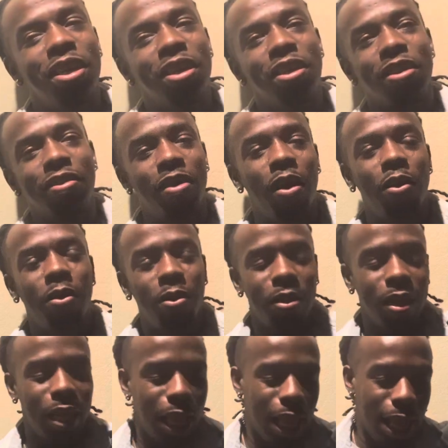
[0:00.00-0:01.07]
So
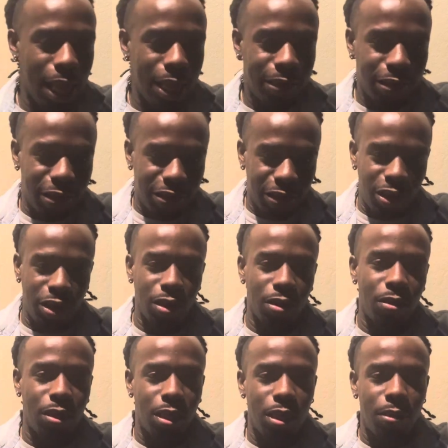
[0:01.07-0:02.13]
it's the
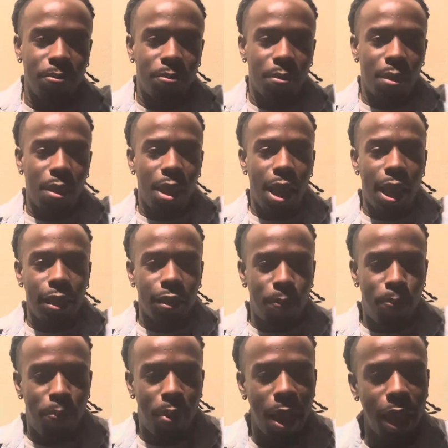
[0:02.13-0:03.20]
security and the
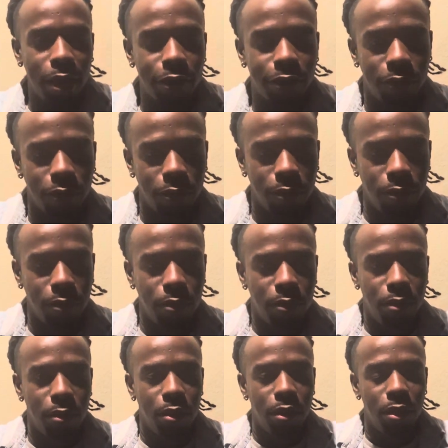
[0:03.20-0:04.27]
pedestal.
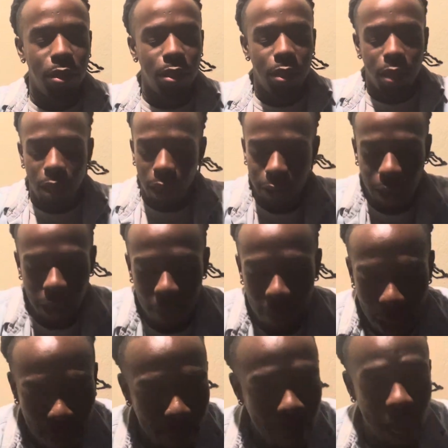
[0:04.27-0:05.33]

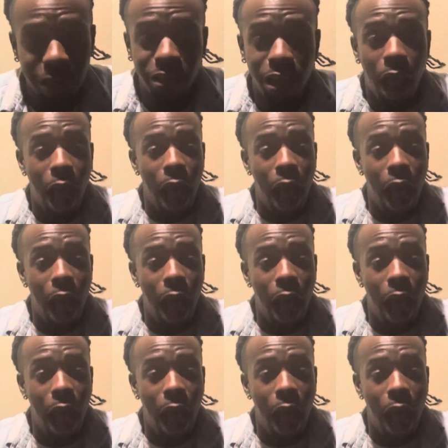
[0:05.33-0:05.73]
And mind you,